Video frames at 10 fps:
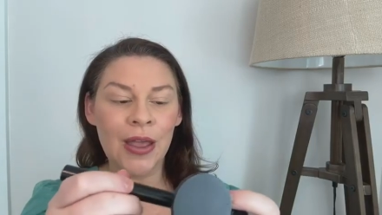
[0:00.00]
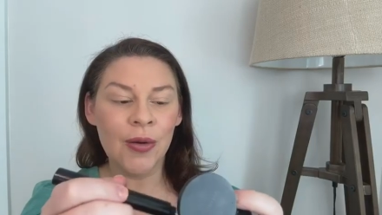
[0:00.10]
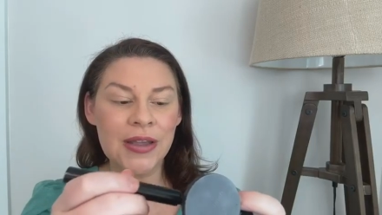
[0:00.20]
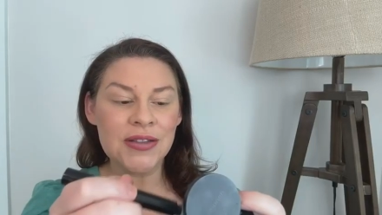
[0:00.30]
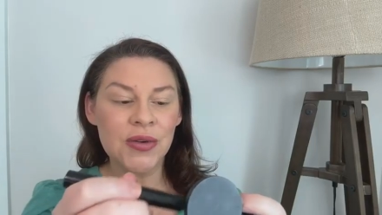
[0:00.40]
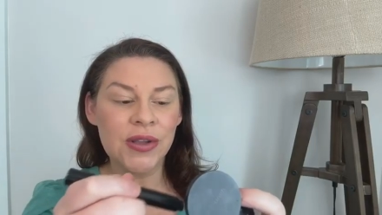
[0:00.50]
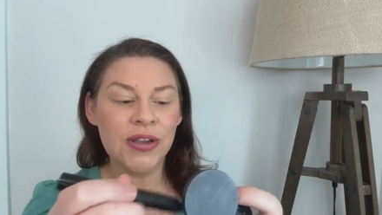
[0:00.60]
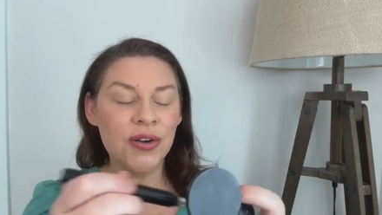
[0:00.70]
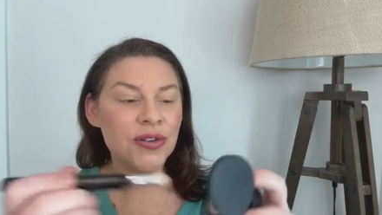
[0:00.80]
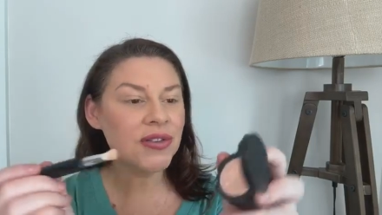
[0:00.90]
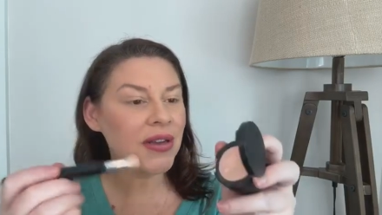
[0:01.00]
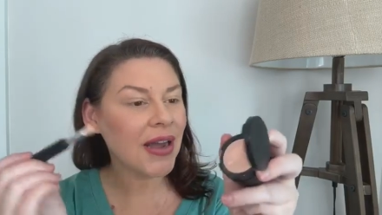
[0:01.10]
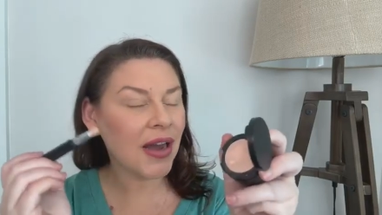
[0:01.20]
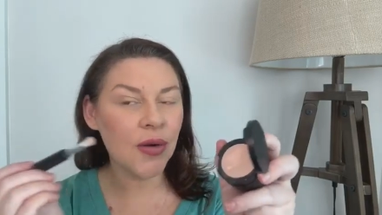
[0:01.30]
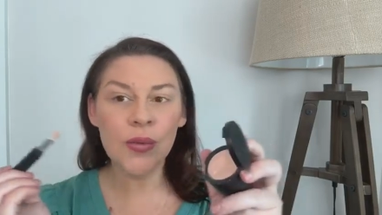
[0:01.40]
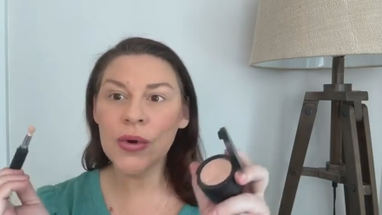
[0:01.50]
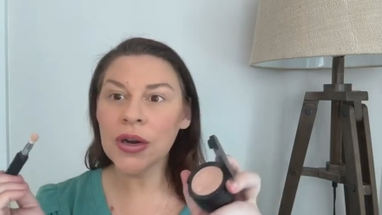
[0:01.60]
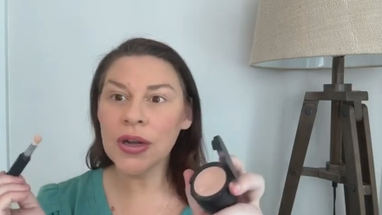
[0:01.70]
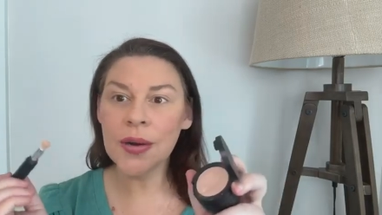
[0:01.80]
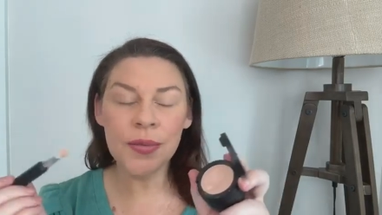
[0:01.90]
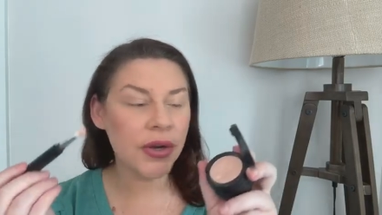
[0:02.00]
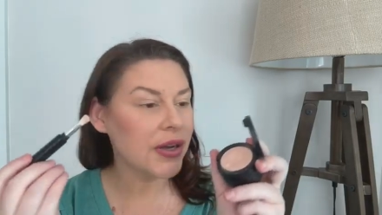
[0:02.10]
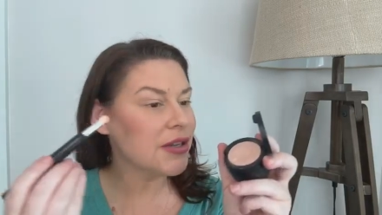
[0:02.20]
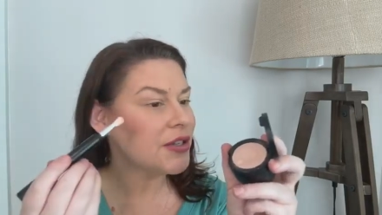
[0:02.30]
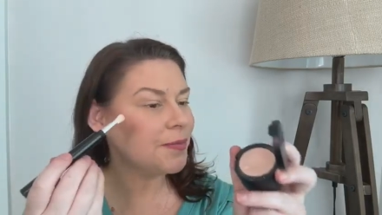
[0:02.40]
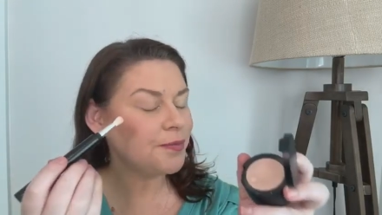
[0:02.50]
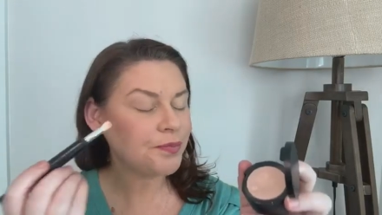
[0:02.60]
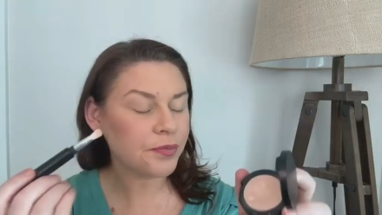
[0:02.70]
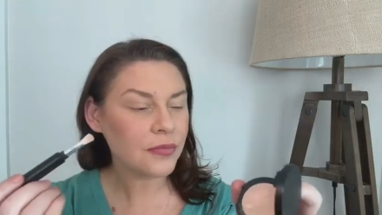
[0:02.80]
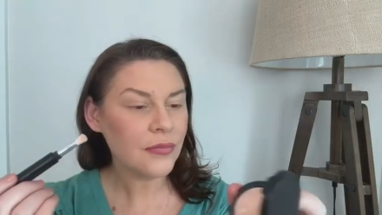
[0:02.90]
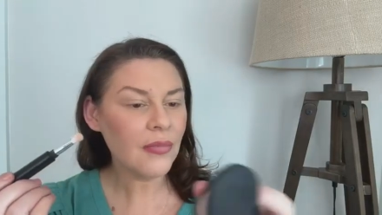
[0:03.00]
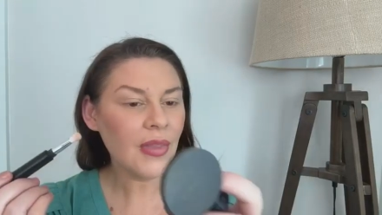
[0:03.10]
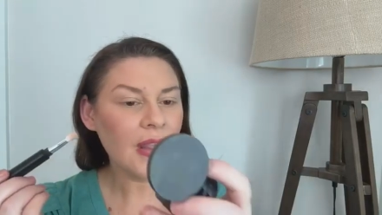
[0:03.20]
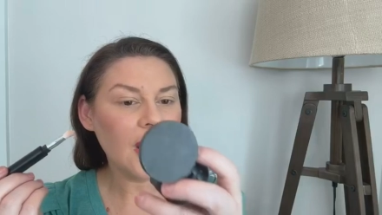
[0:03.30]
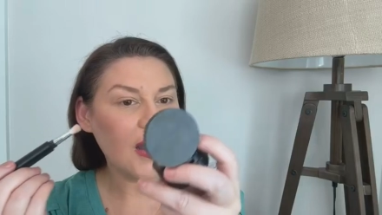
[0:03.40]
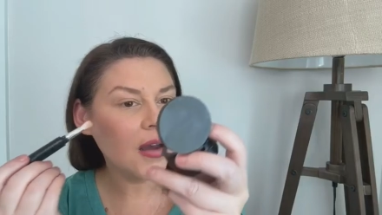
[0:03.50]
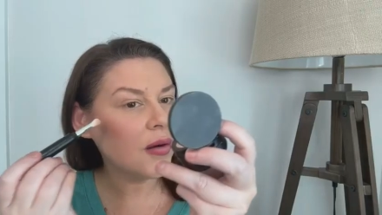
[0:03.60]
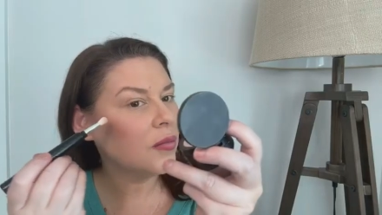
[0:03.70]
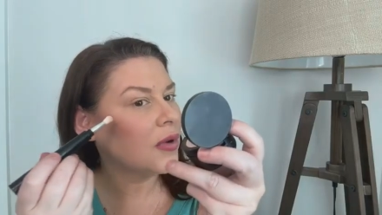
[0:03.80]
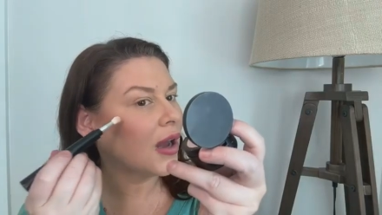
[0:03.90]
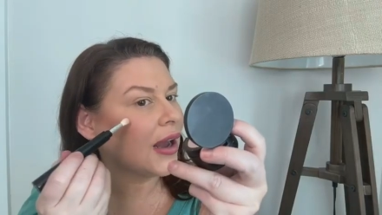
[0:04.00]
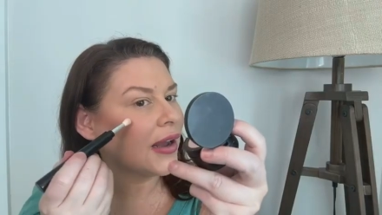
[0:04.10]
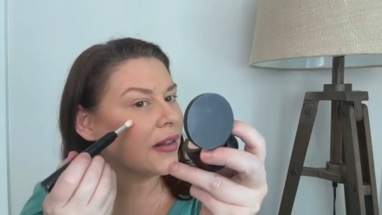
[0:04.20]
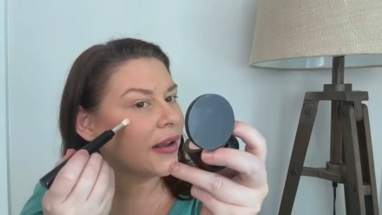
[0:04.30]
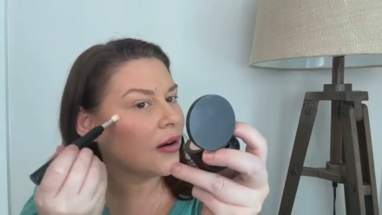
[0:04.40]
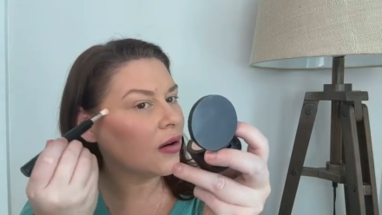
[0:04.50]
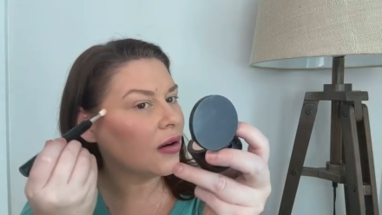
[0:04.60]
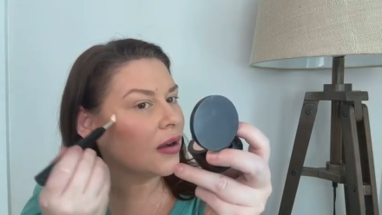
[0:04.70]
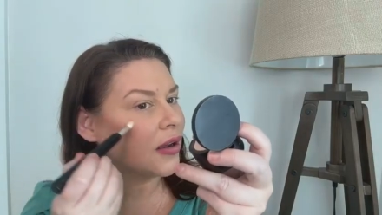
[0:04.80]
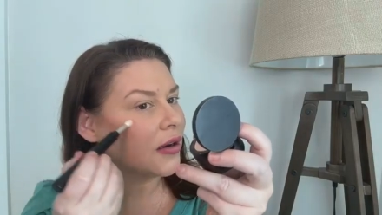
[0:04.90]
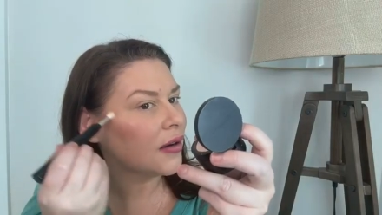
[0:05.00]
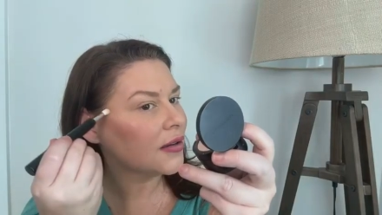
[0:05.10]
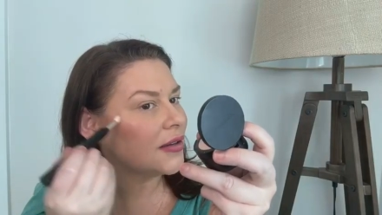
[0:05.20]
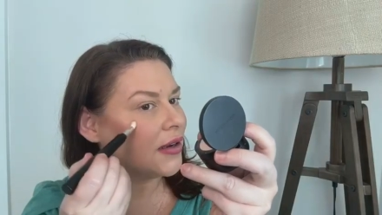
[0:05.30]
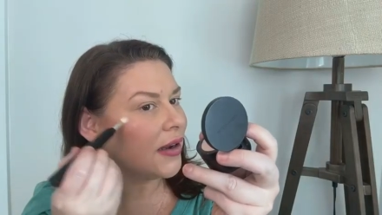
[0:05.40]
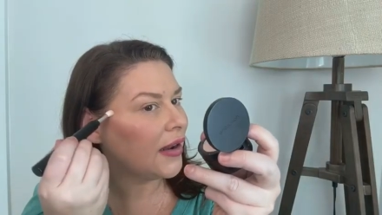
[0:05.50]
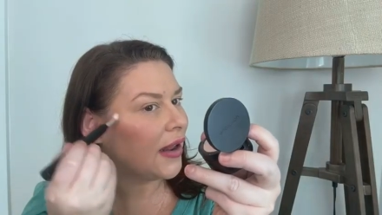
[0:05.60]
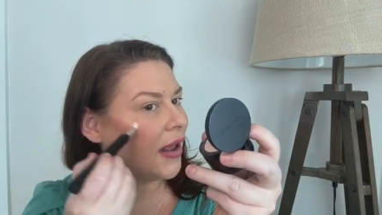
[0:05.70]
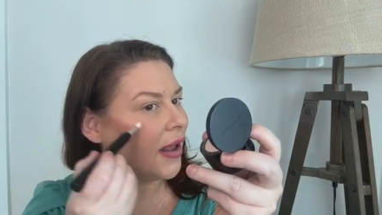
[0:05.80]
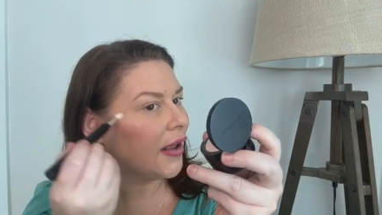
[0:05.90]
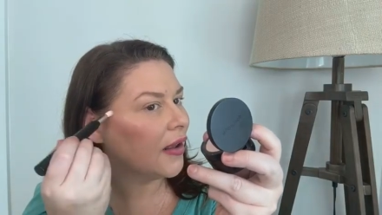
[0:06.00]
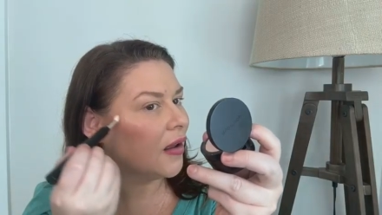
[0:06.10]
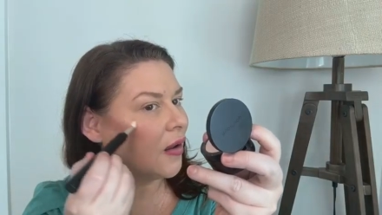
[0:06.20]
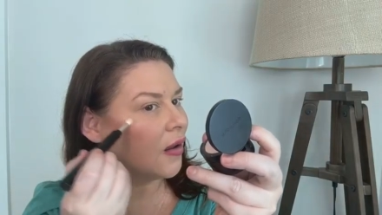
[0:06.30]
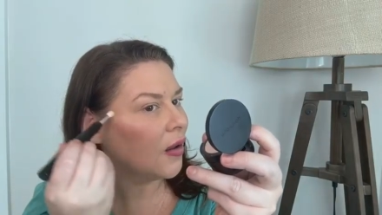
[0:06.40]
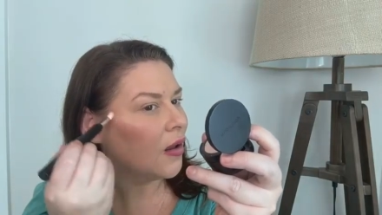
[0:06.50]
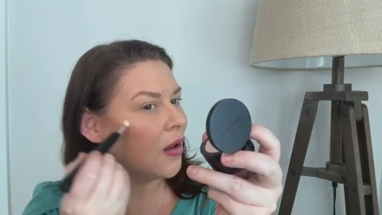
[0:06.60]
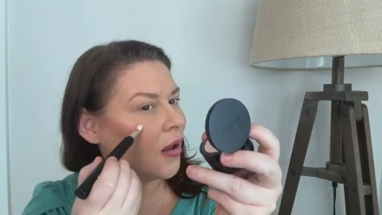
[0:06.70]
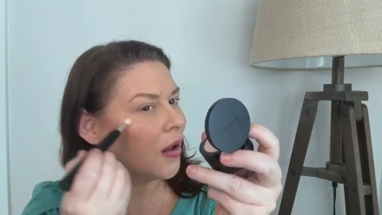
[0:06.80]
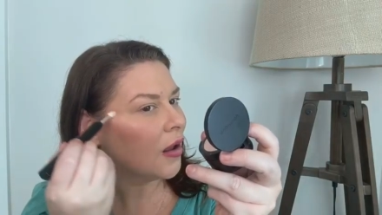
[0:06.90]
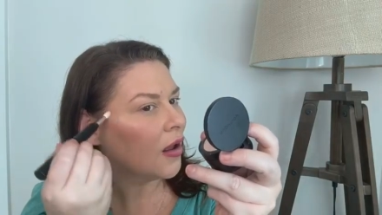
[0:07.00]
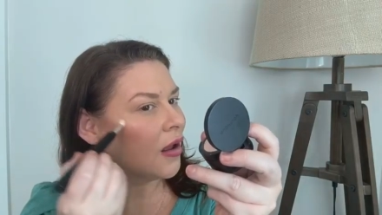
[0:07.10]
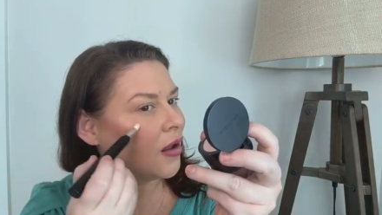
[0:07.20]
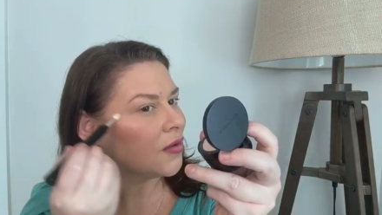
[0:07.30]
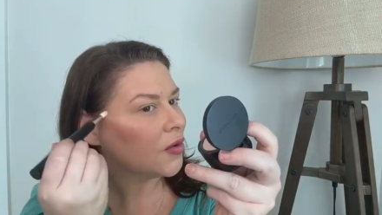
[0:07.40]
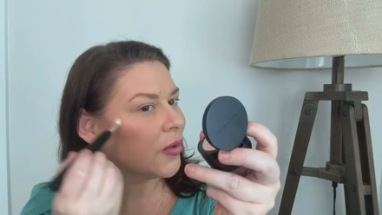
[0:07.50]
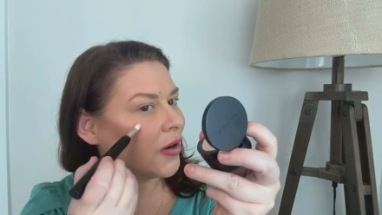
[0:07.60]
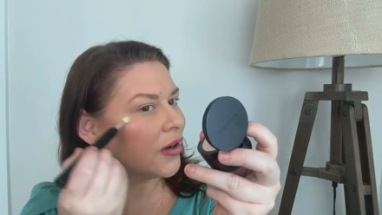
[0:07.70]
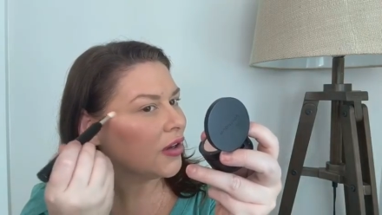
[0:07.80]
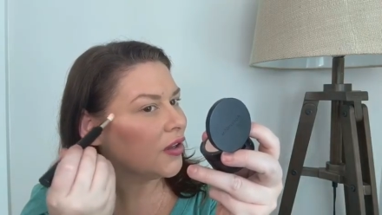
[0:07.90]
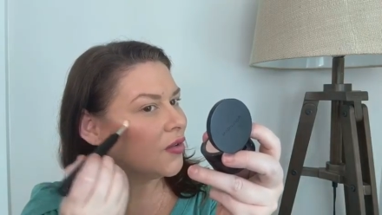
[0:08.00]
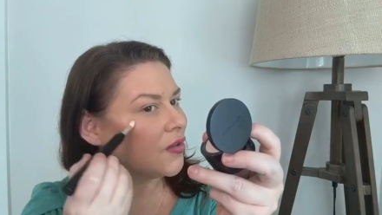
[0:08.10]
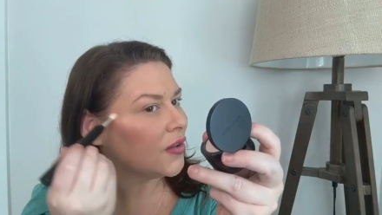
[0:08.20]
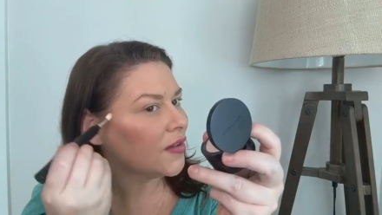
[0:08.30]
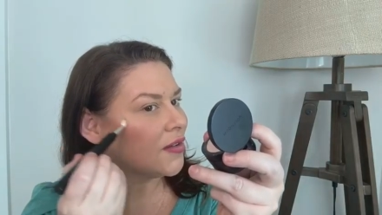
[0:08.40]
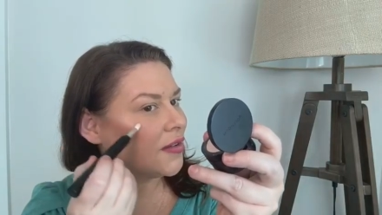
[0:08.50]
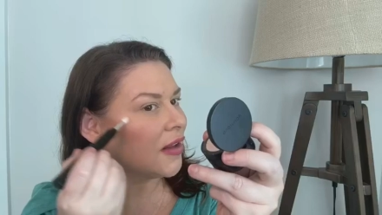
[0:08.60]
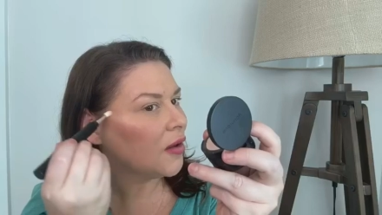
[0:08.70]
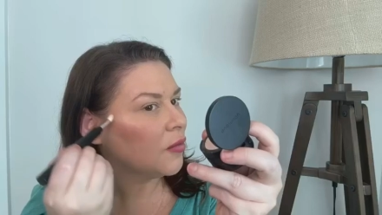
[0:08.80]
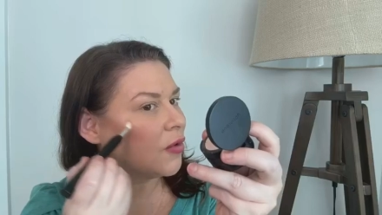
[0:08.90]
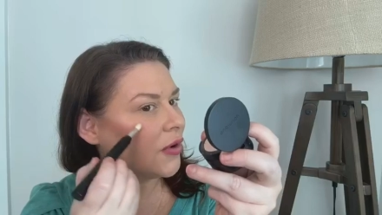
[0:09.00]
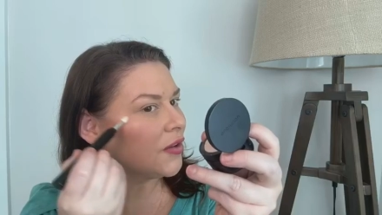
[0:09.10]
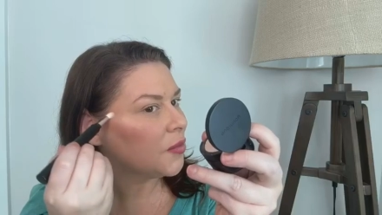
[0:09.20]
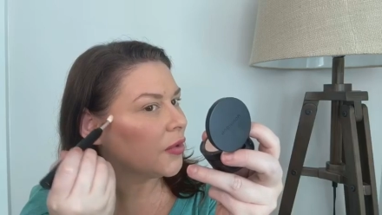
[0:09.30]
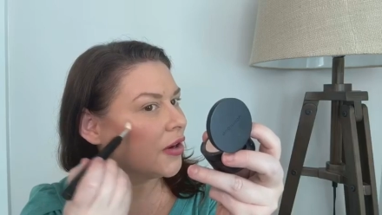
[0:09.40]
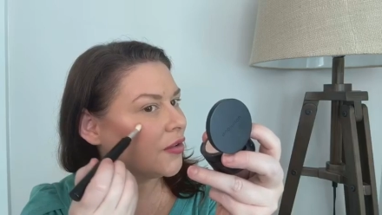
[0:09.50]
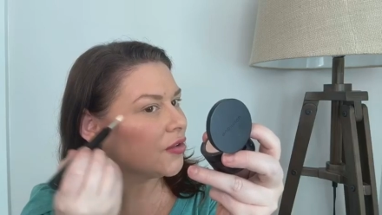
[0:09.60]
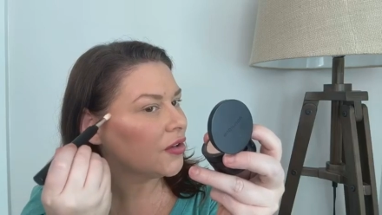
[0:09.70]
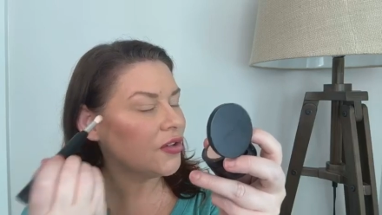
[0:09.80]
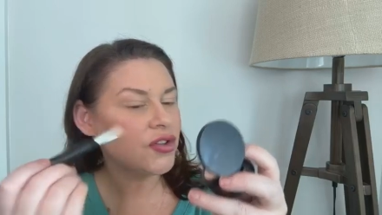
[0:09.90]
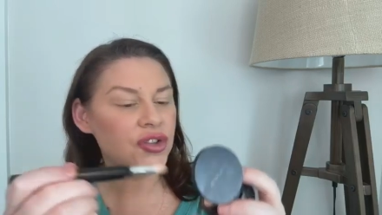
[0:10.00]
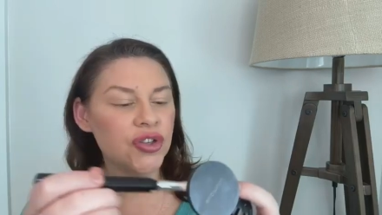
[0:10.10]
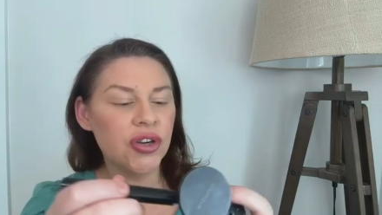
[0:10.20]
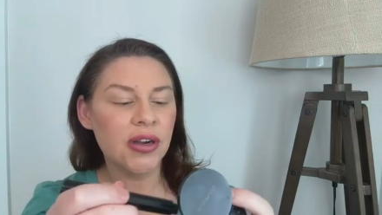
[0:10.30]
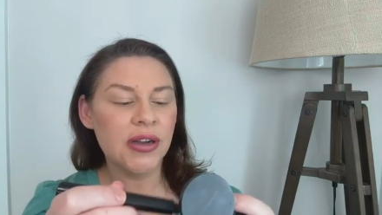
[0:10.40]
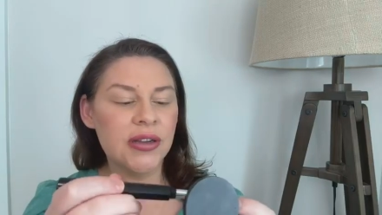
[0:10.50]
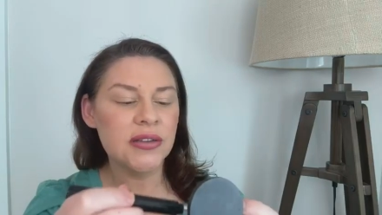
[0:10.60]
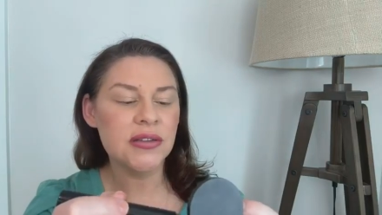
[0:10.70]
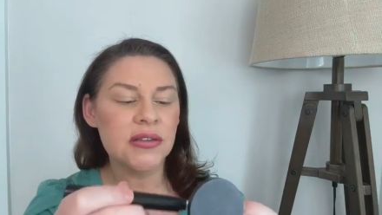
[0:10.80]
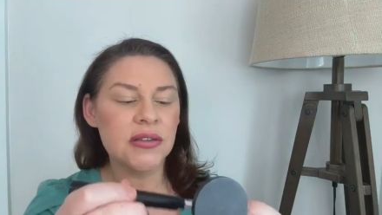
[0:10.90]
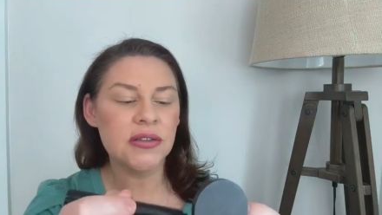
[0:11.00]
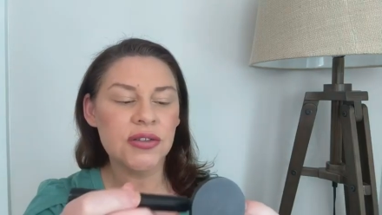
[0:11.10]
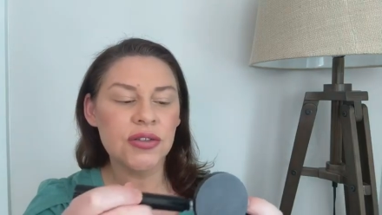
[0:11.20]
Okay, so here's how we're gonna put um, highlight on today. So we're gonna use the same crease brush and just